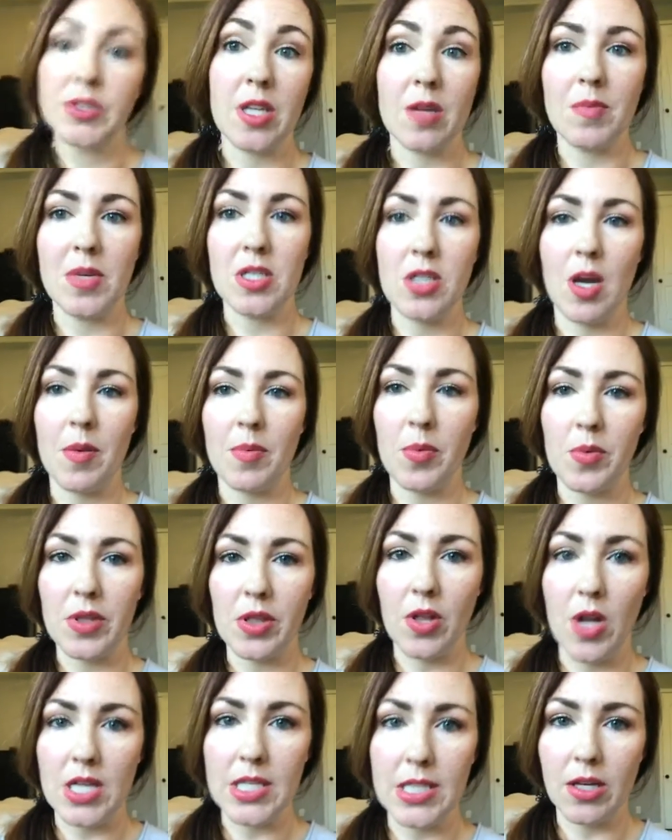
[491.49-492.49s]
so I'm gonna top it with
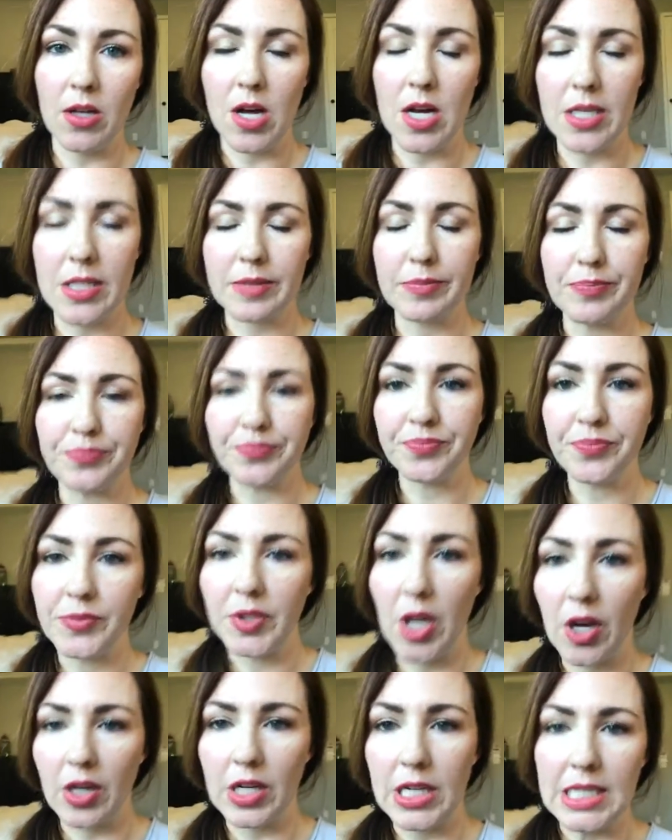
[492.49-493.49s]
Glossy Gloss.
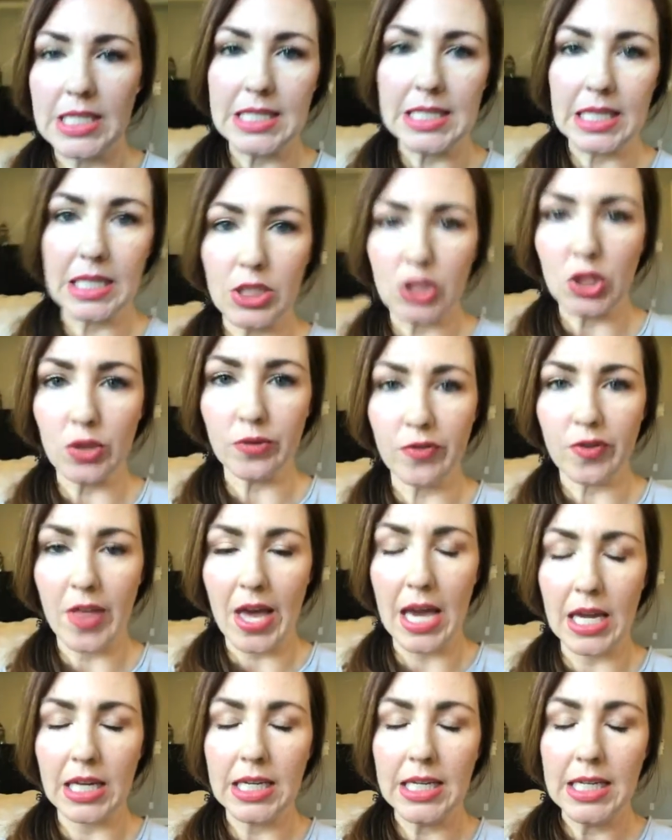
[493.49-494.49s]
Y'all don't need to stay tuned for
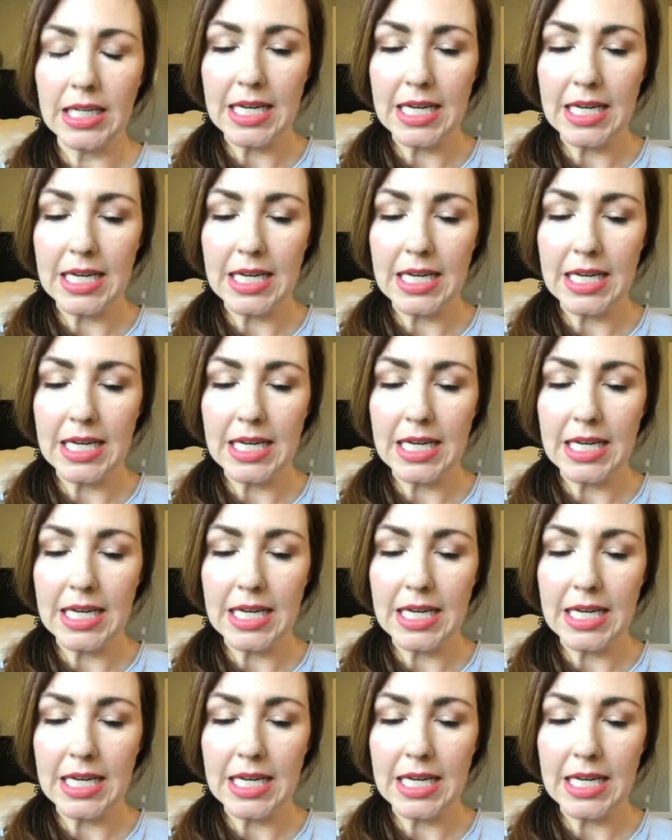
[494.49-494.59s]
that.